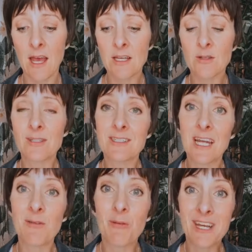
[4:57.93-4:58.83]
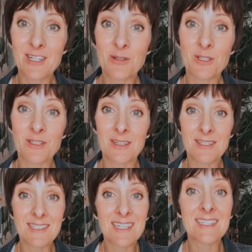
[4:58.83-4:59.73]
So instead, what we can do is
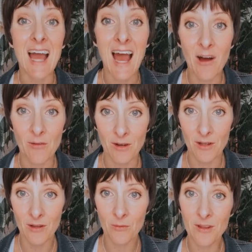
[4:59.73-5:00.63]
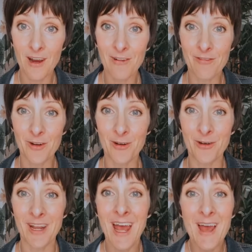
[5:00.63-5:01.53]
sit down with our
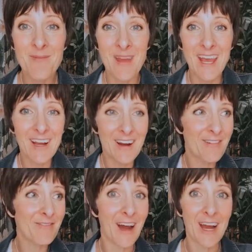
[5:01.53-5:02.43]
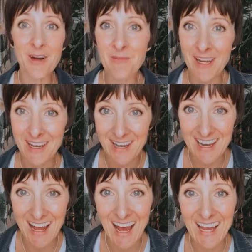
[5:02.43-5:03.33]
food, make our environment
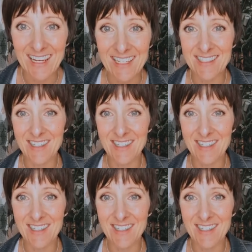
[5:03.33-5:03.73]
nice.